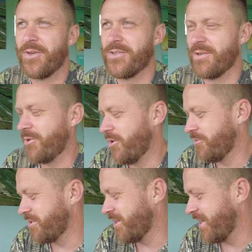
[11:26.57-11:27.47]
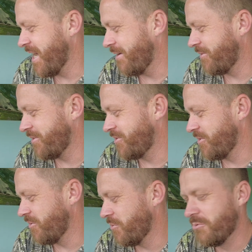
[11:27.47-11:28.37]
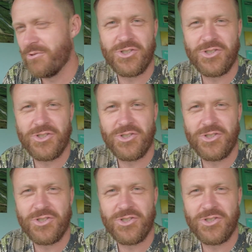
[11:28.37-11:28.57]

because I'm constantly having to